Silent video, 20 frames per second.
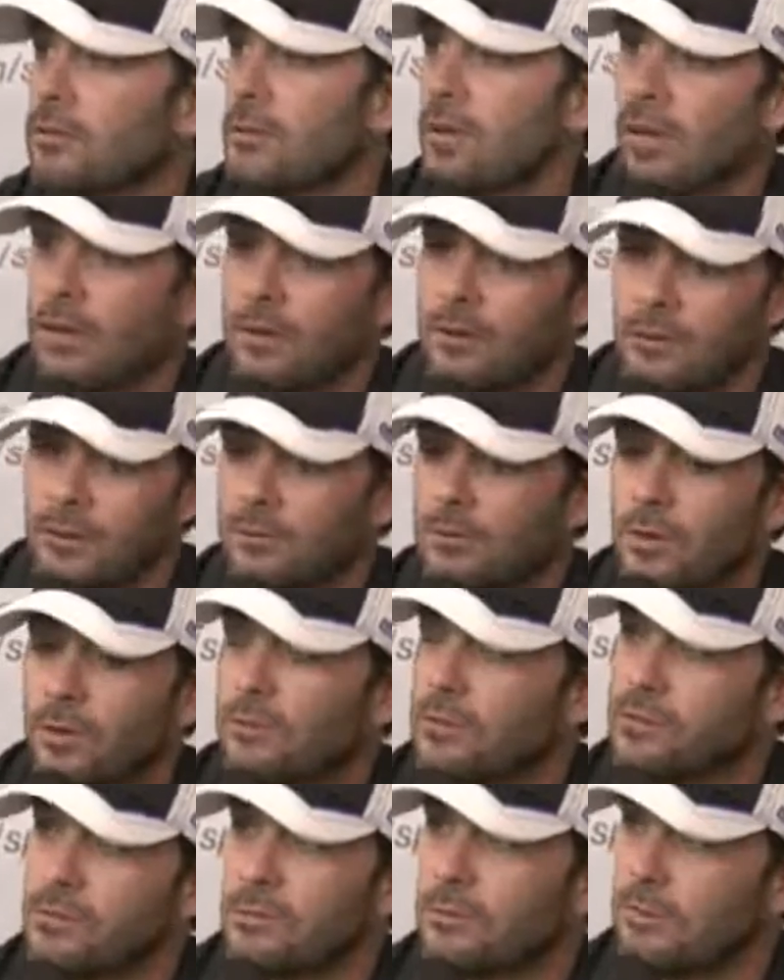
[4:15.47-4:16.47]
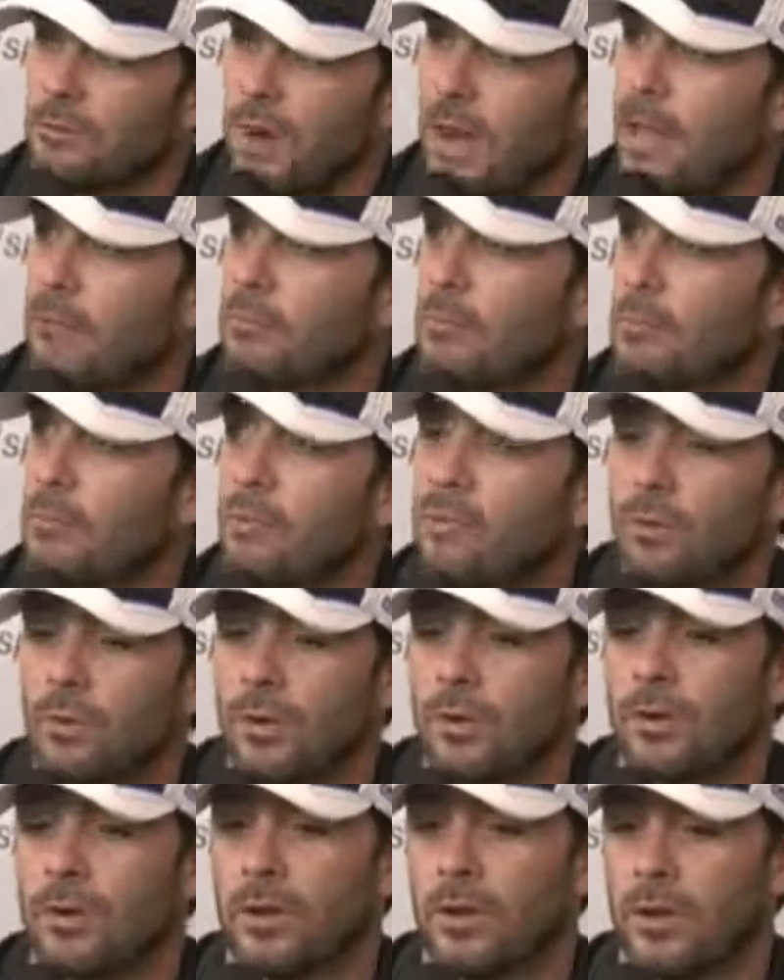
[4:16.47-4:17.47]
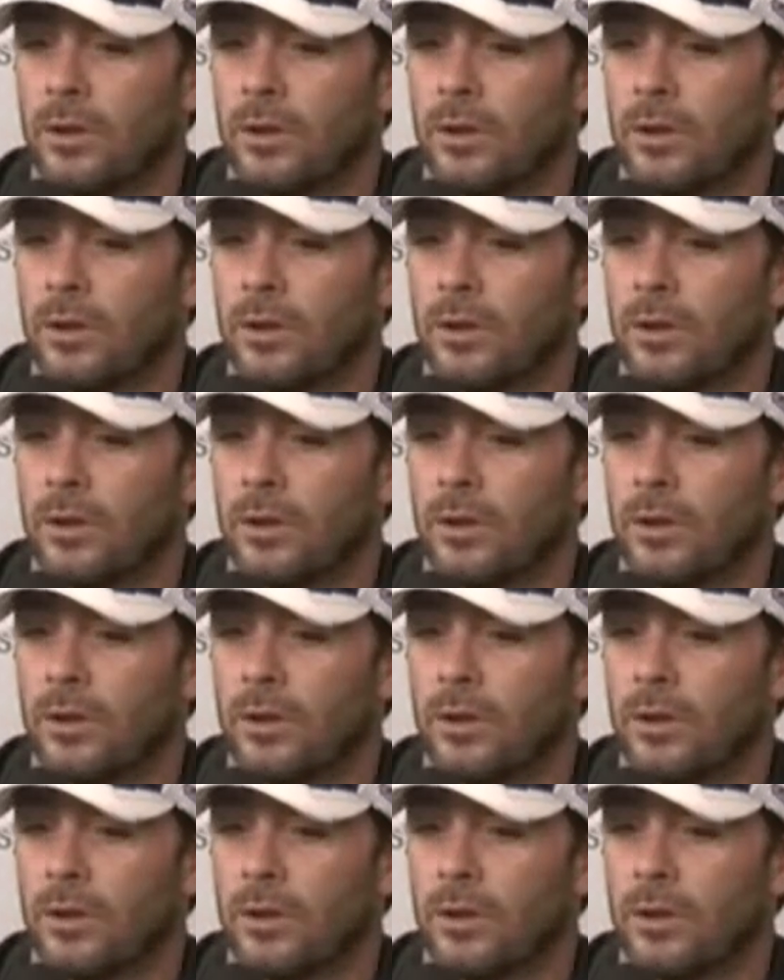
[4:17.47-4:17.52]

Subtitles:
I don't even know if it's ever happened before.